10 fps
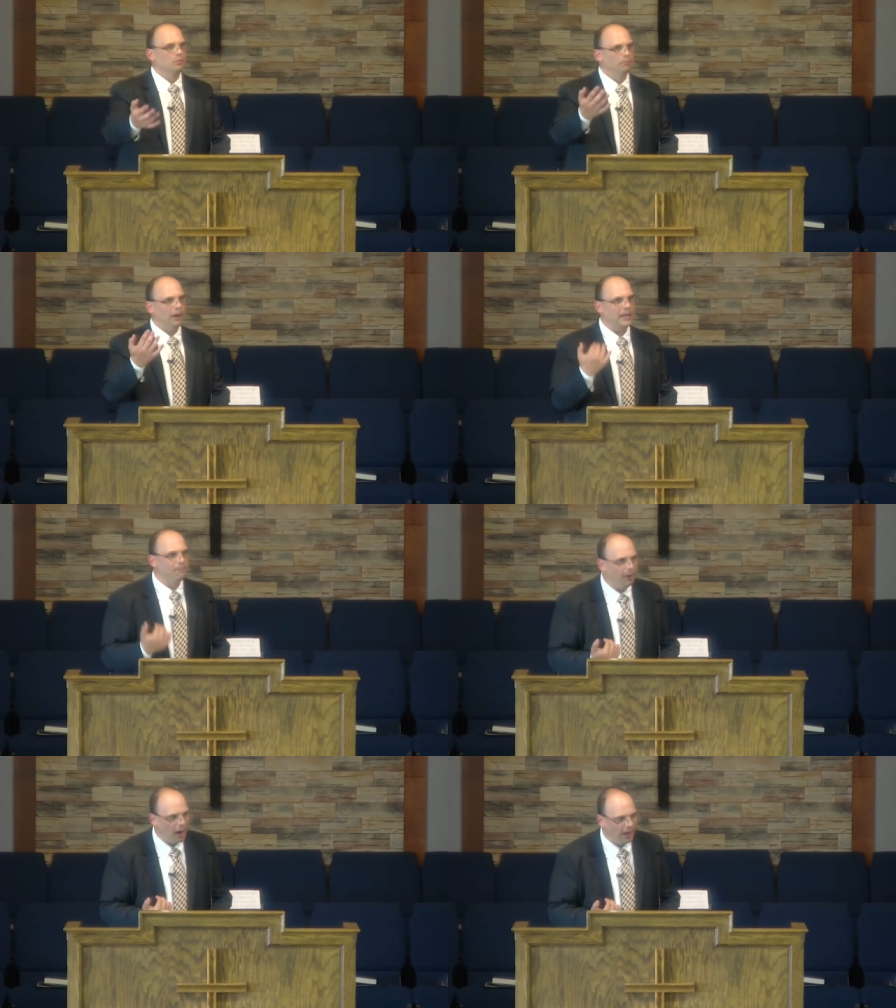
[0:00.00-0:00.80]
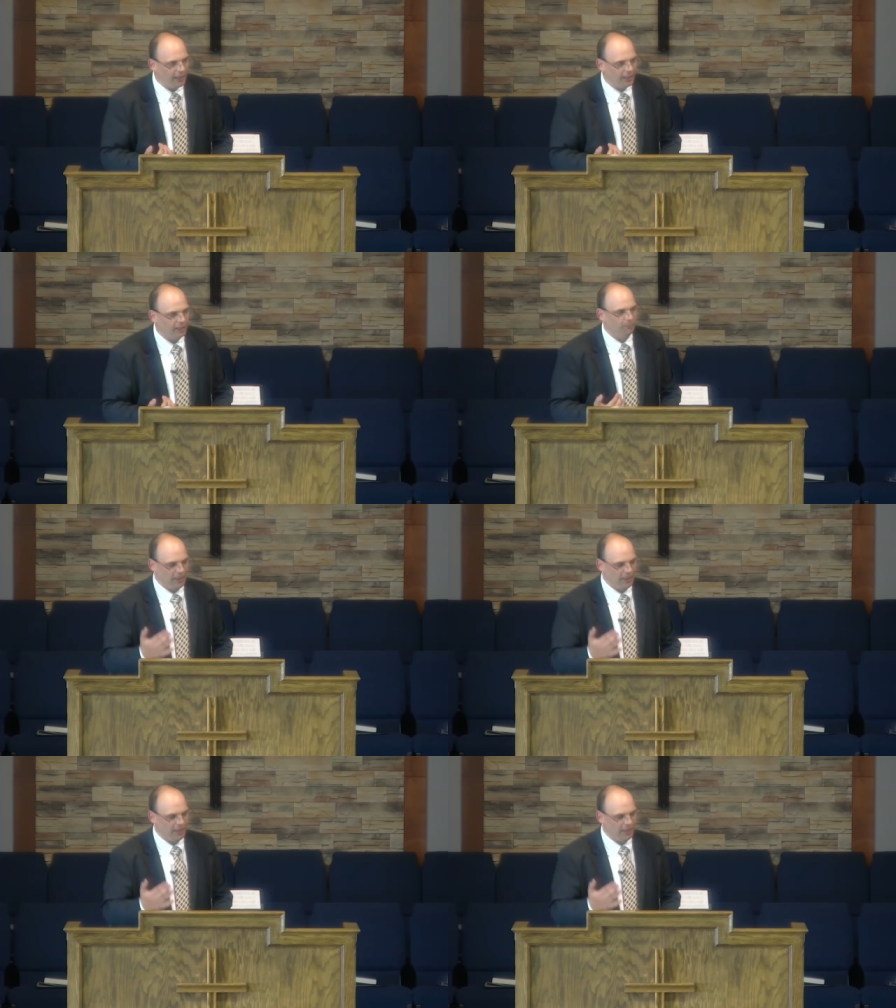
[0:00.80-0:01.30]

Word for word: by buying it, by